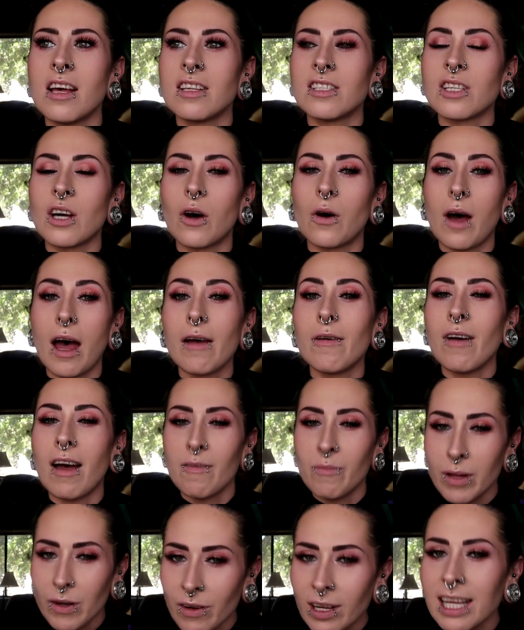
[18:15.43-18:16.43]
So I,
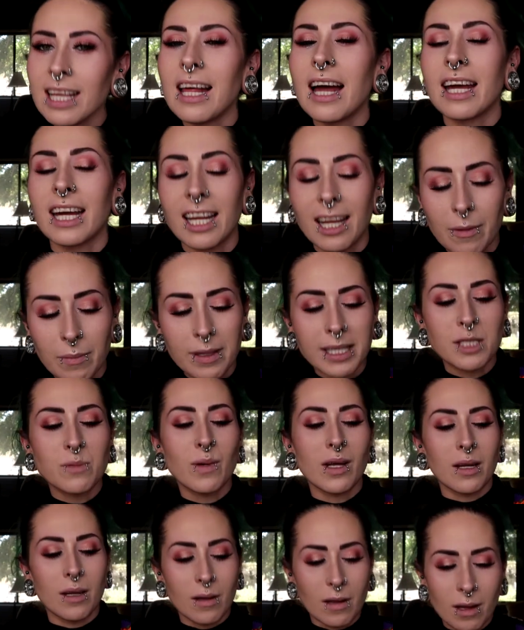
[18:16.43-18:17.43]
have been really liking him. He's
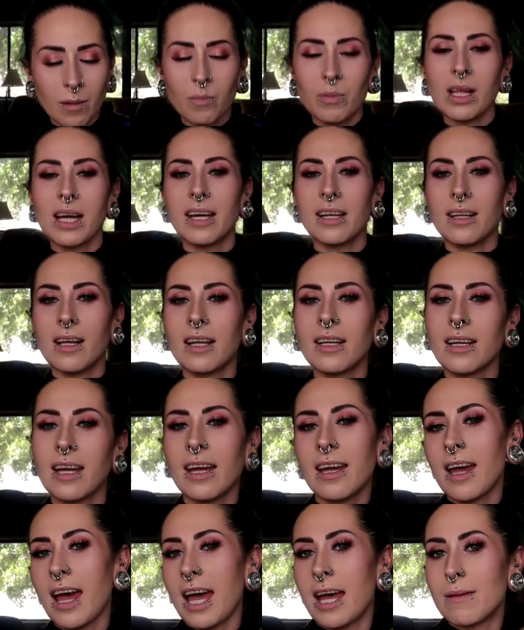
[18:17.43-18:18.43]
been playing a lot of
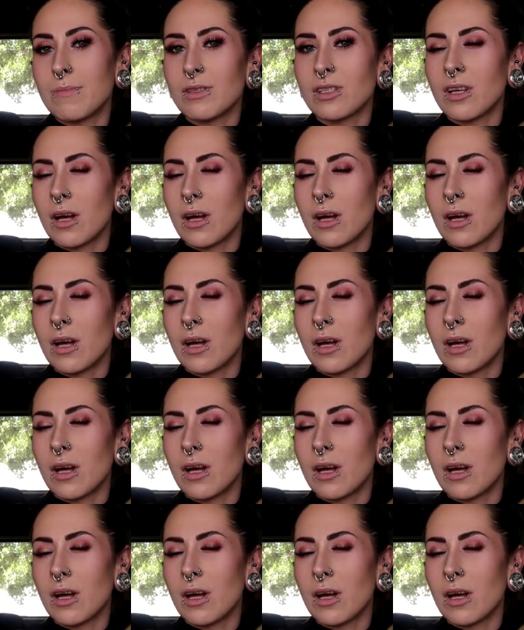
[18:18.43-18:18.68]
good games.